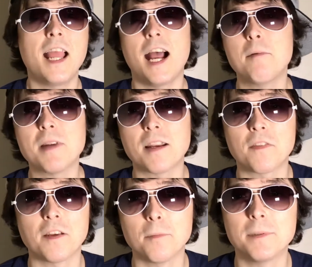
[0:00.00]
I'm not a
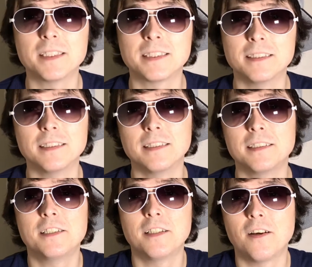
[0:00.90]
therapist and,
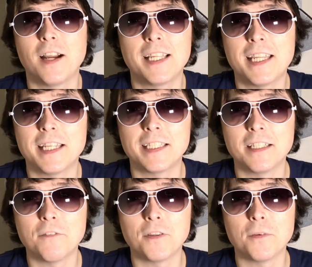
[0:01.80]
know, I can't
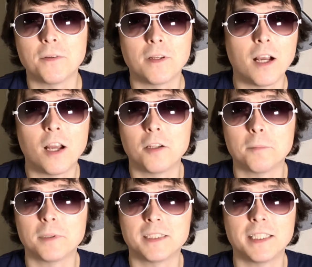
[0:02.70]
give you
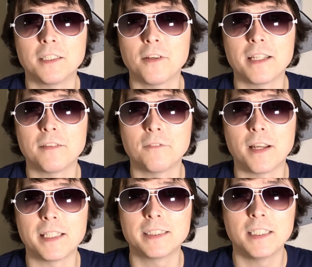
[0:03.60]
100% great
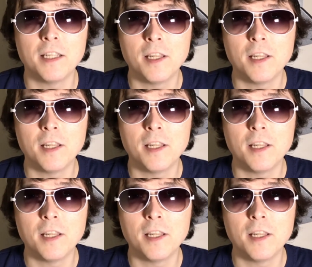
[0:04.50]
advice,